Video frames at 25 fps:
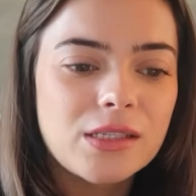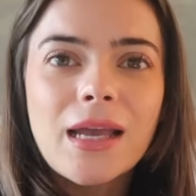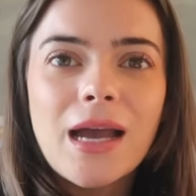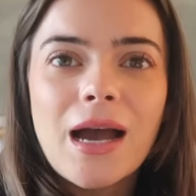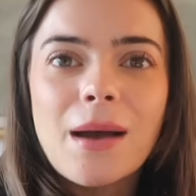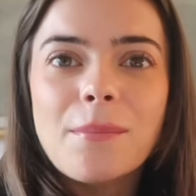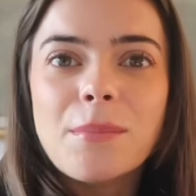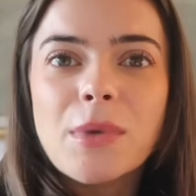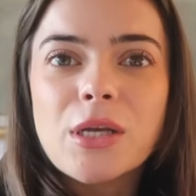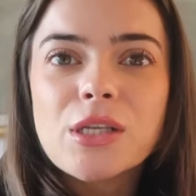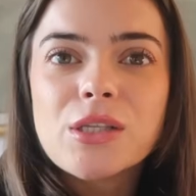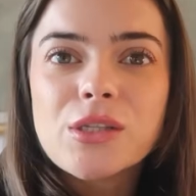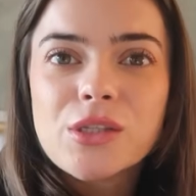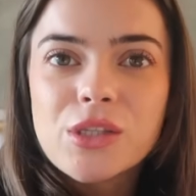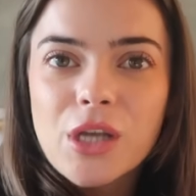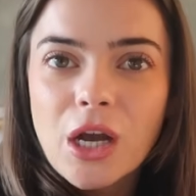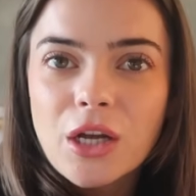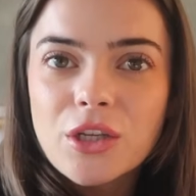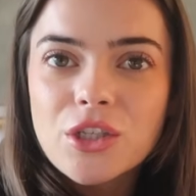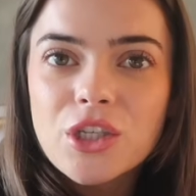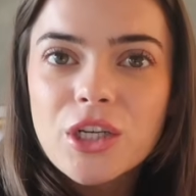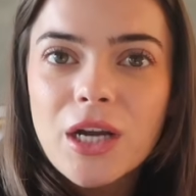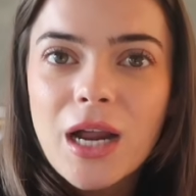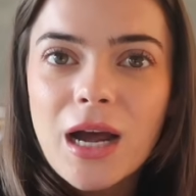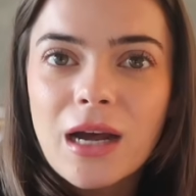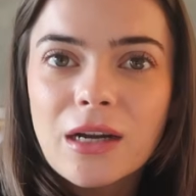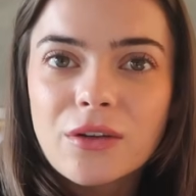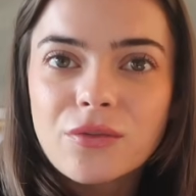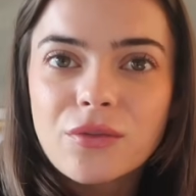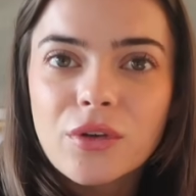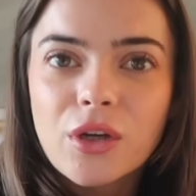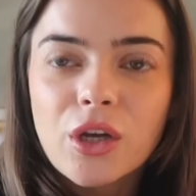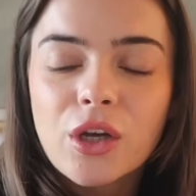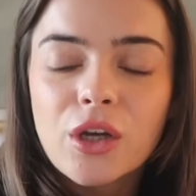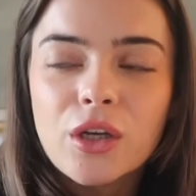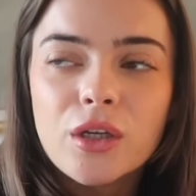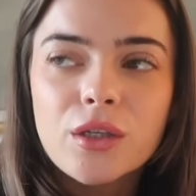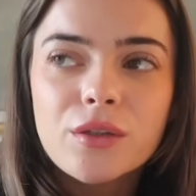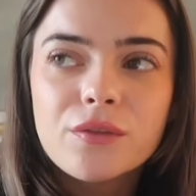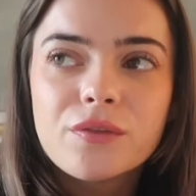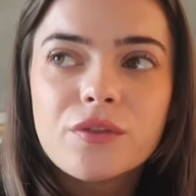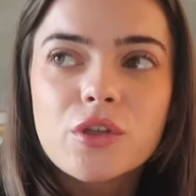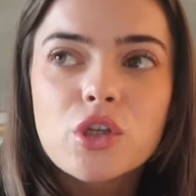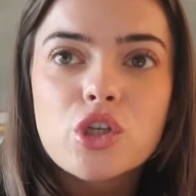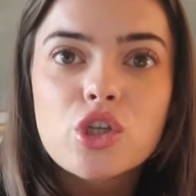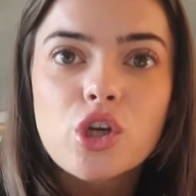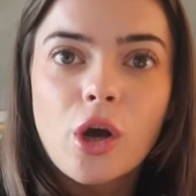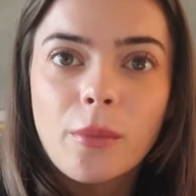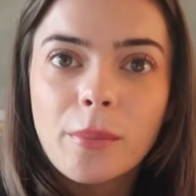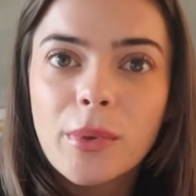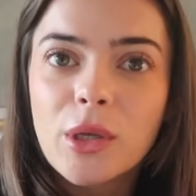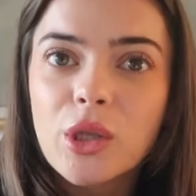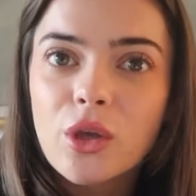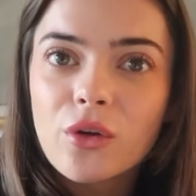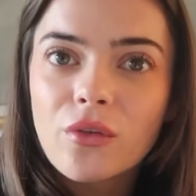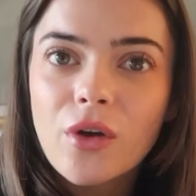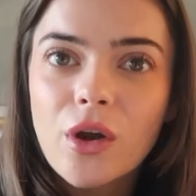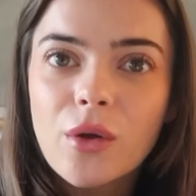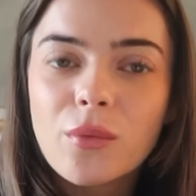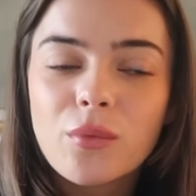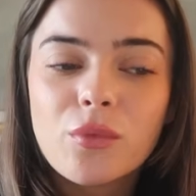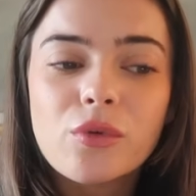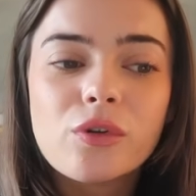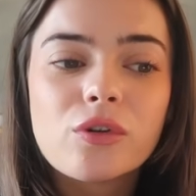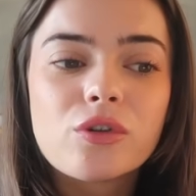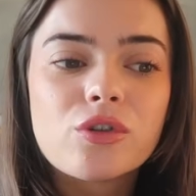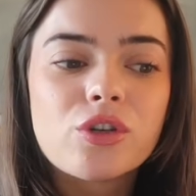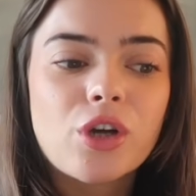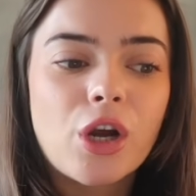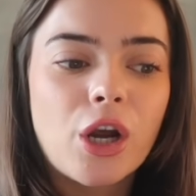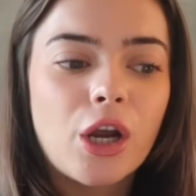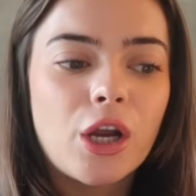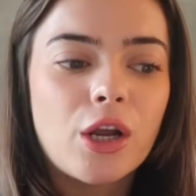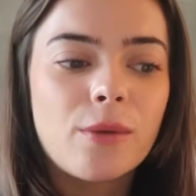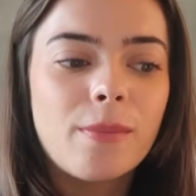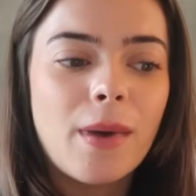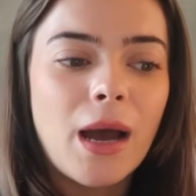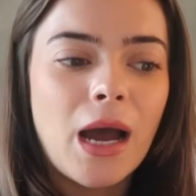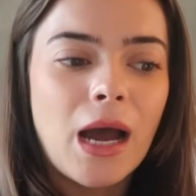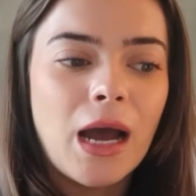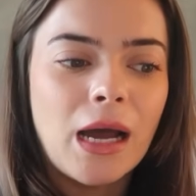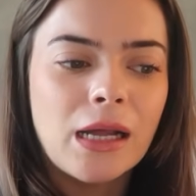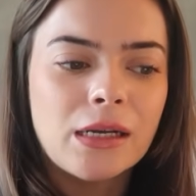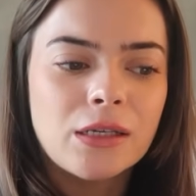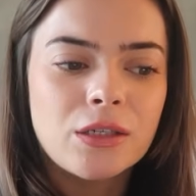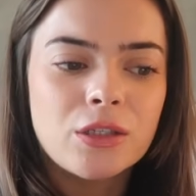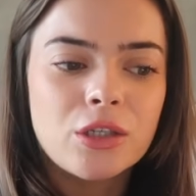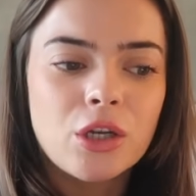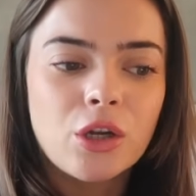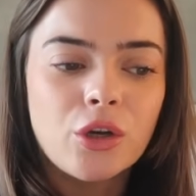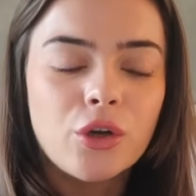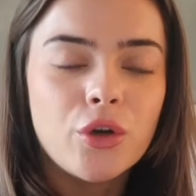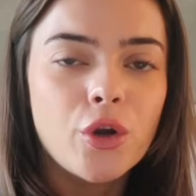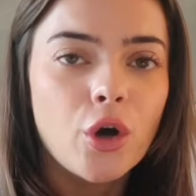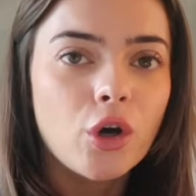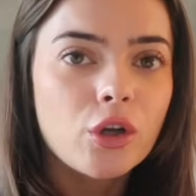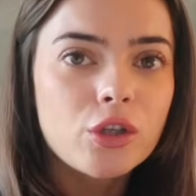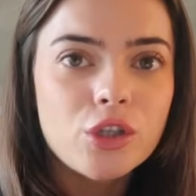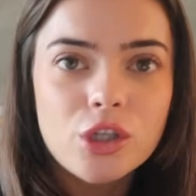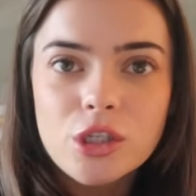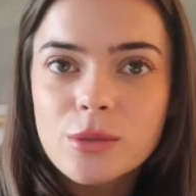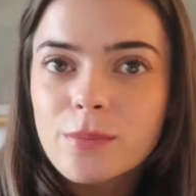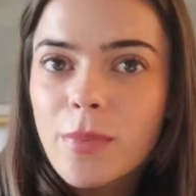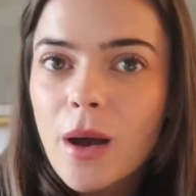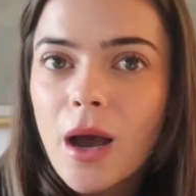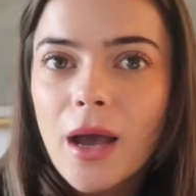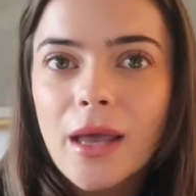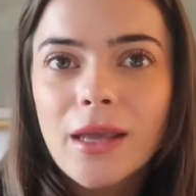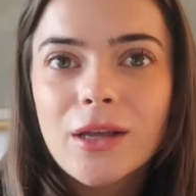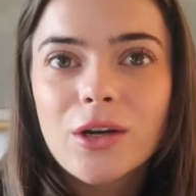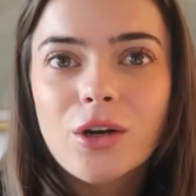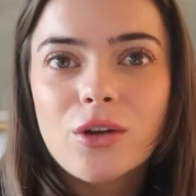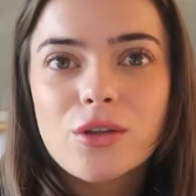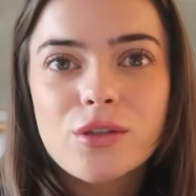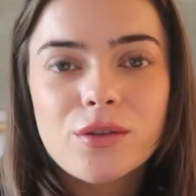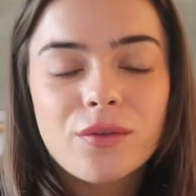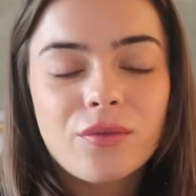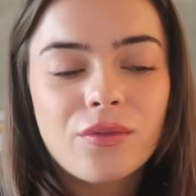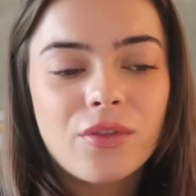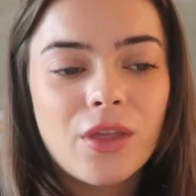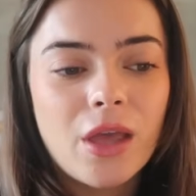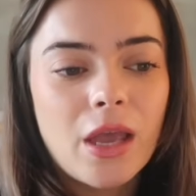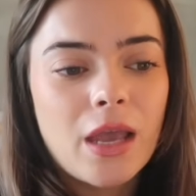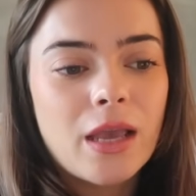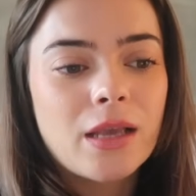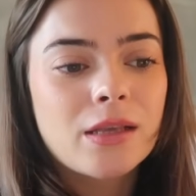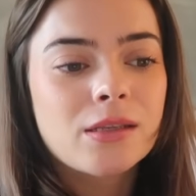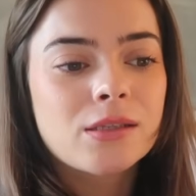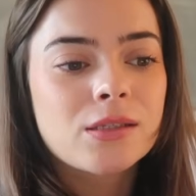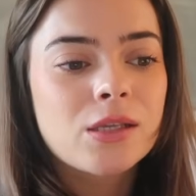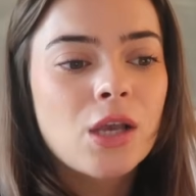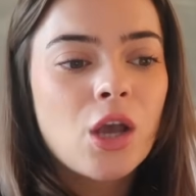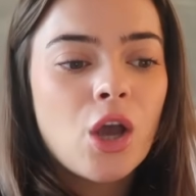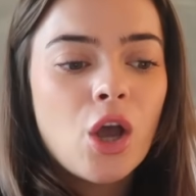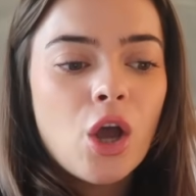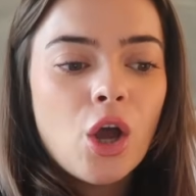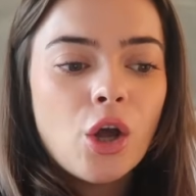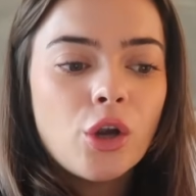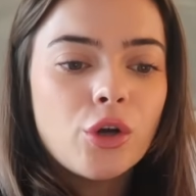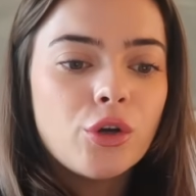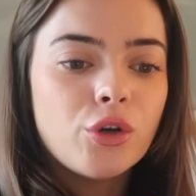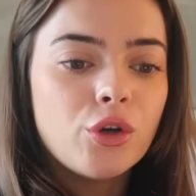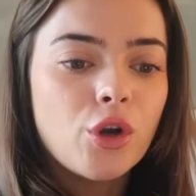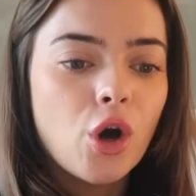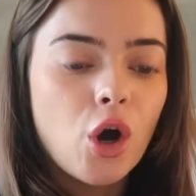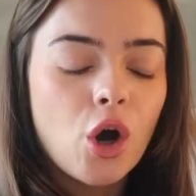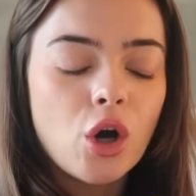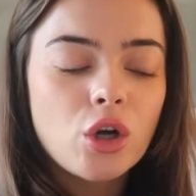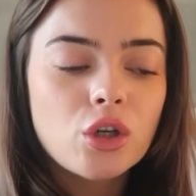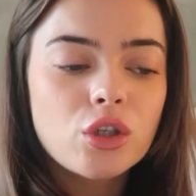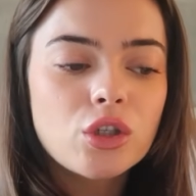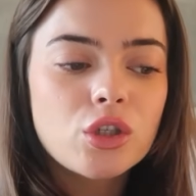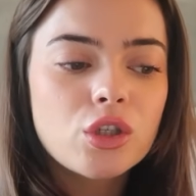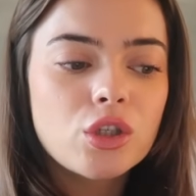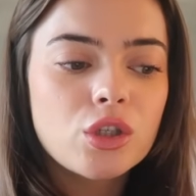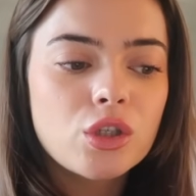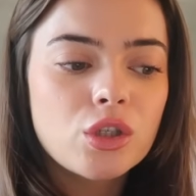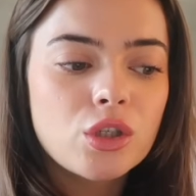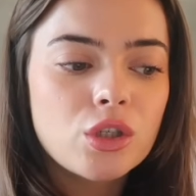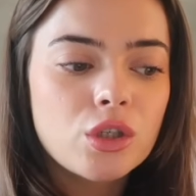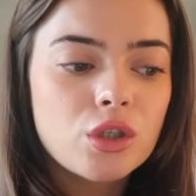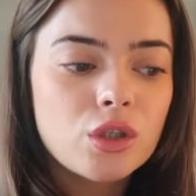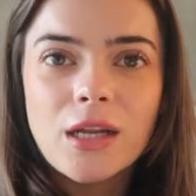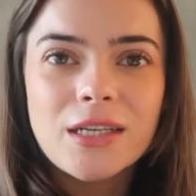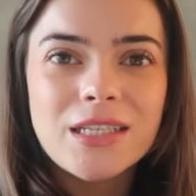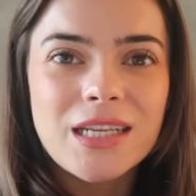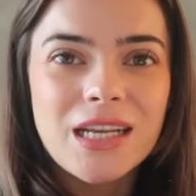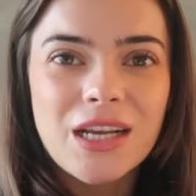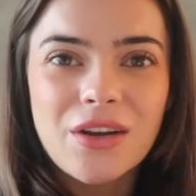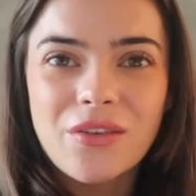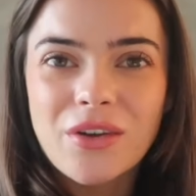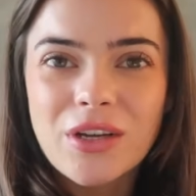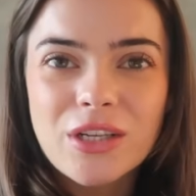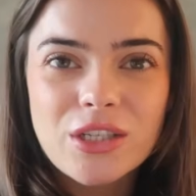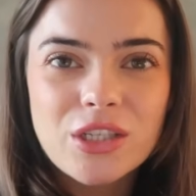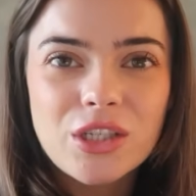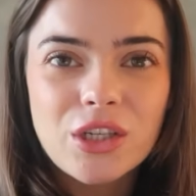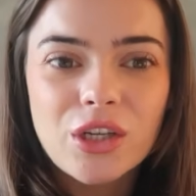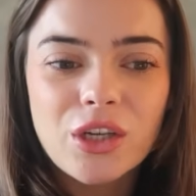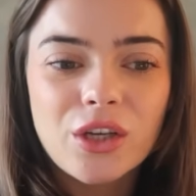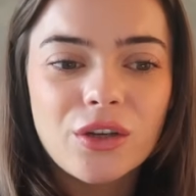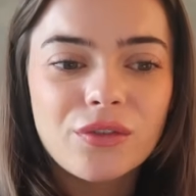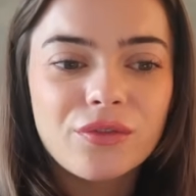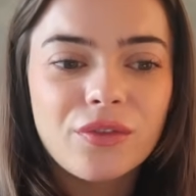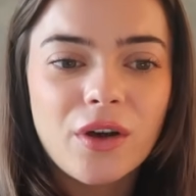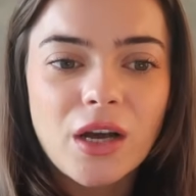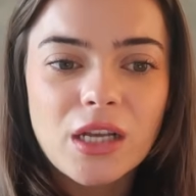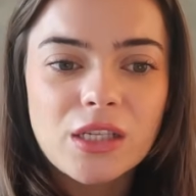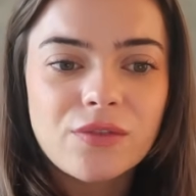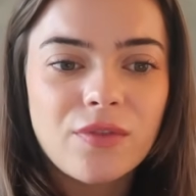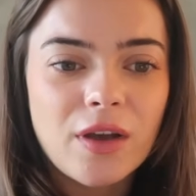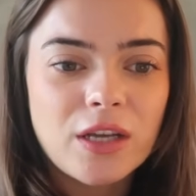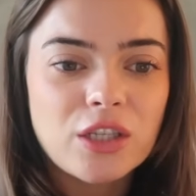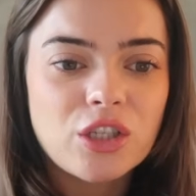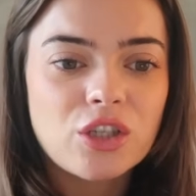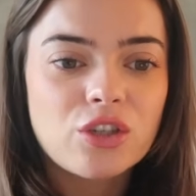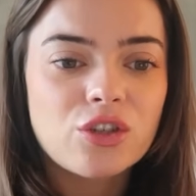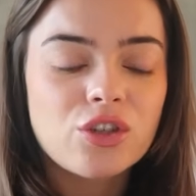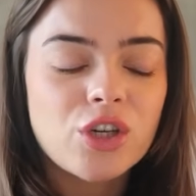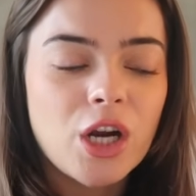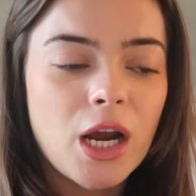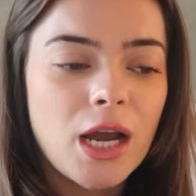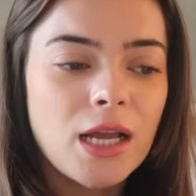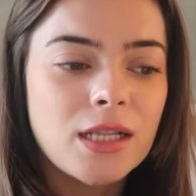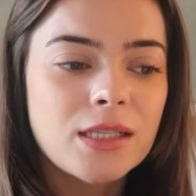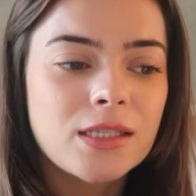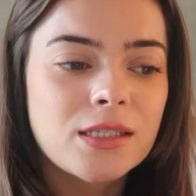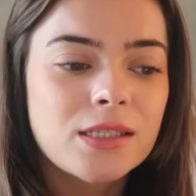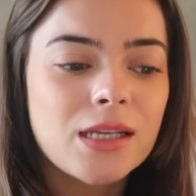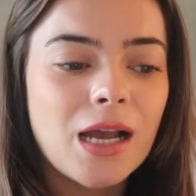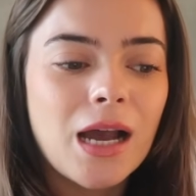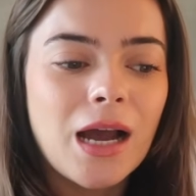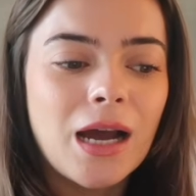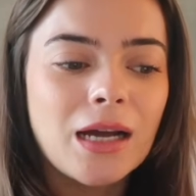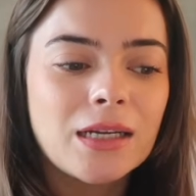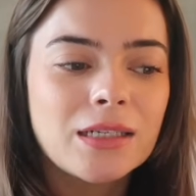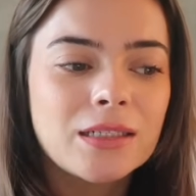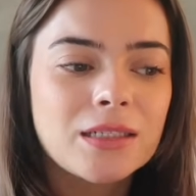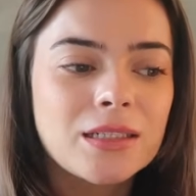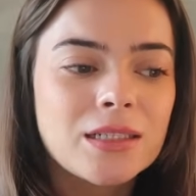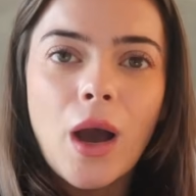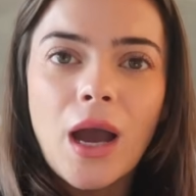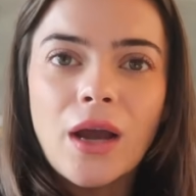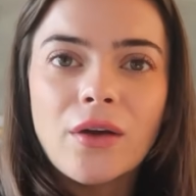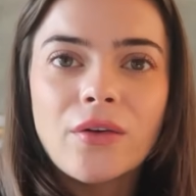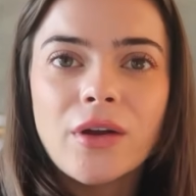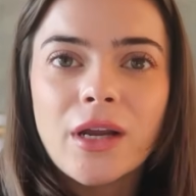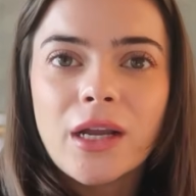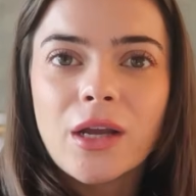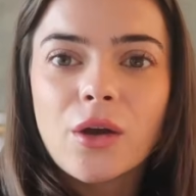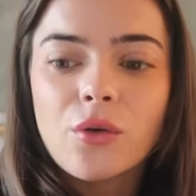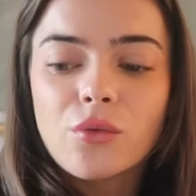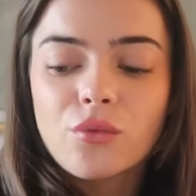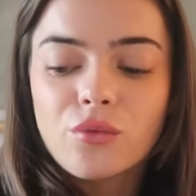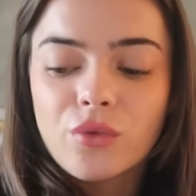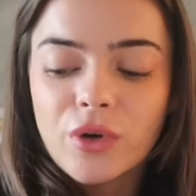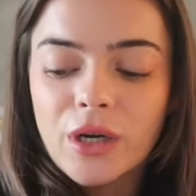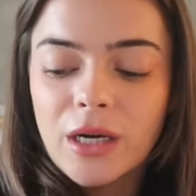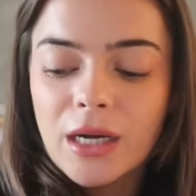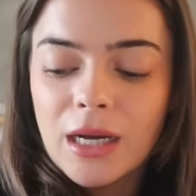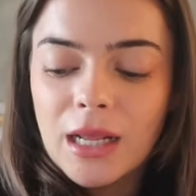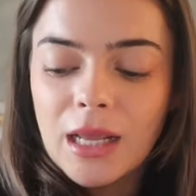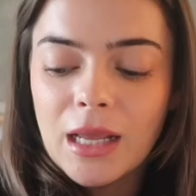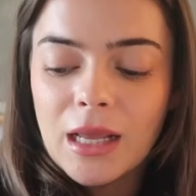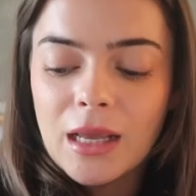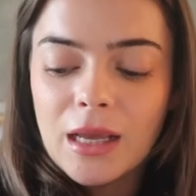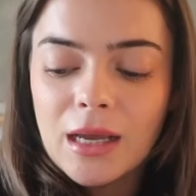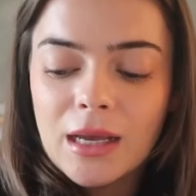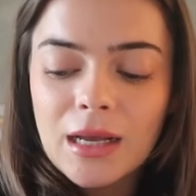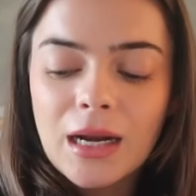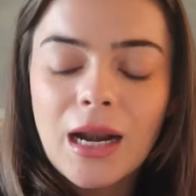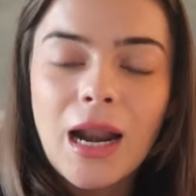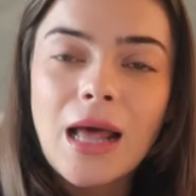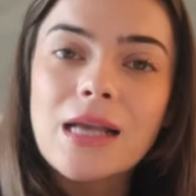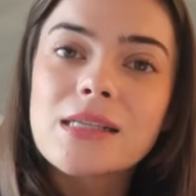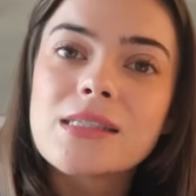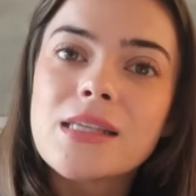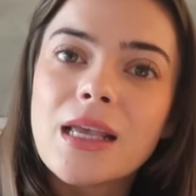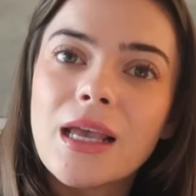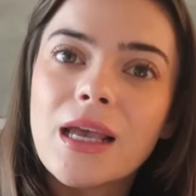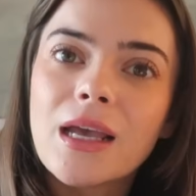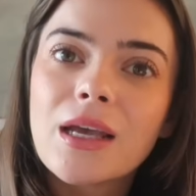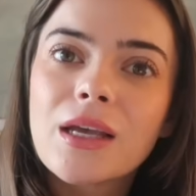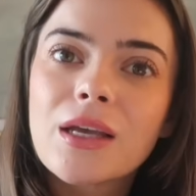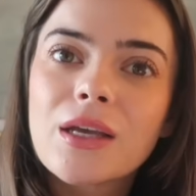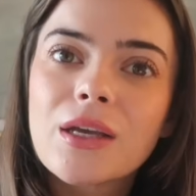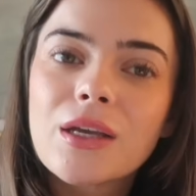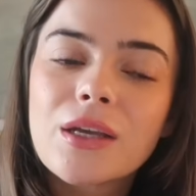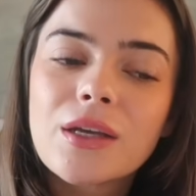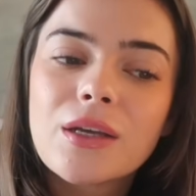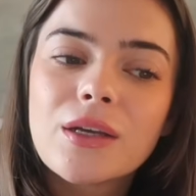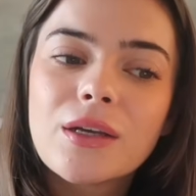I am such an advocate for shopping your own wardrobe and not just buying loads of things, not adhering to fast fashion trends, and wearing really classic,